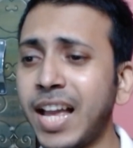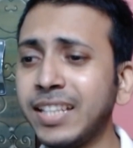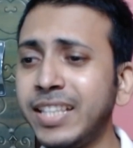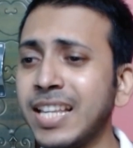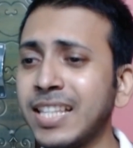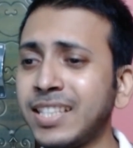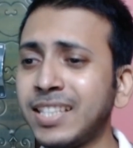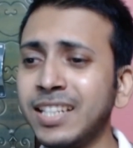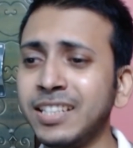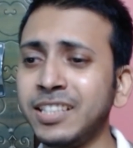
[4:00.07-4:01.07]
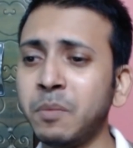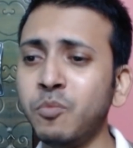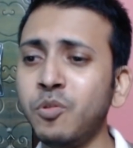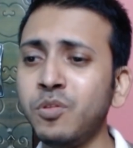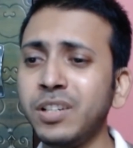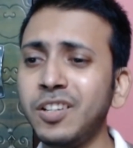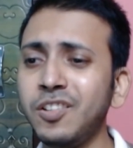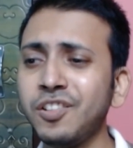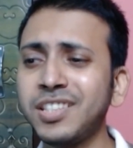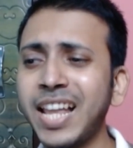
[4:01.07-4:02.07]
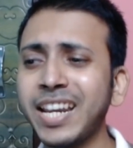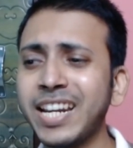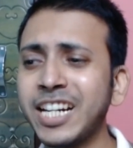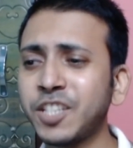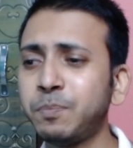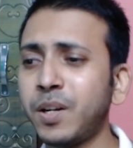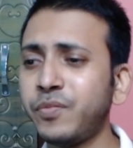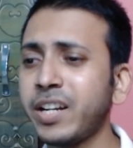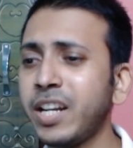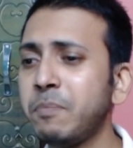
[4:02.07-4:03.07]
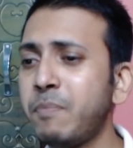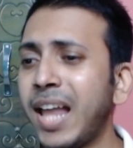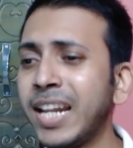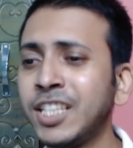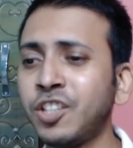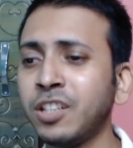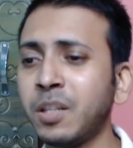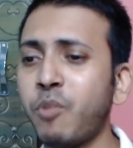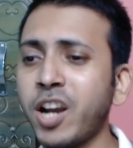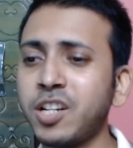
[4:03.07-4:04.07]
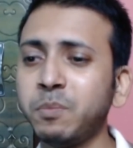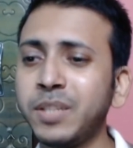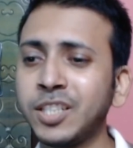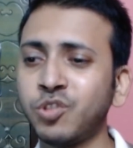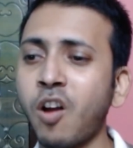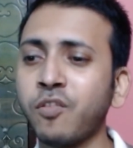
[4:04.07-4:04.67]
this. The moon looks like it's perfectly balanced on the point of this rock